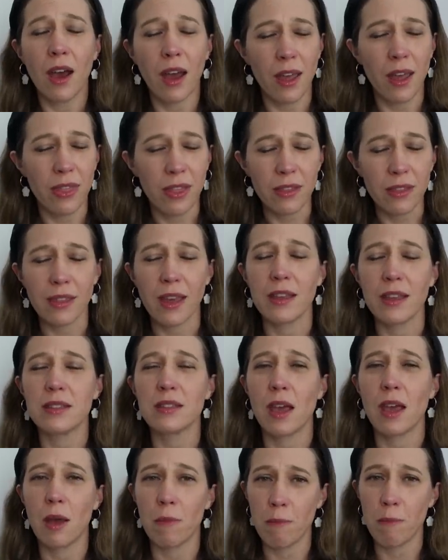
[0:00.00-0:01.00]
I think
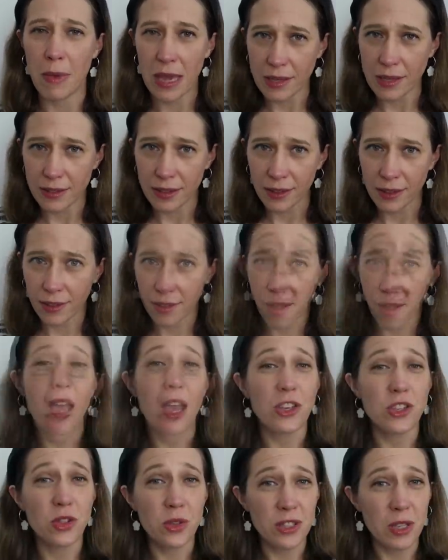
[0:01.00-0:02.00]
that's amazing.
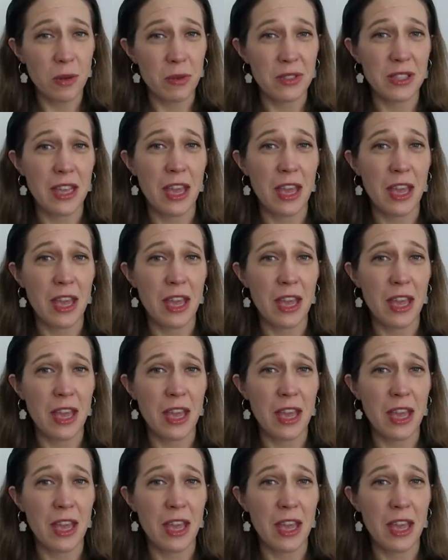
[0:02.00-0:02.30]
I do sometimes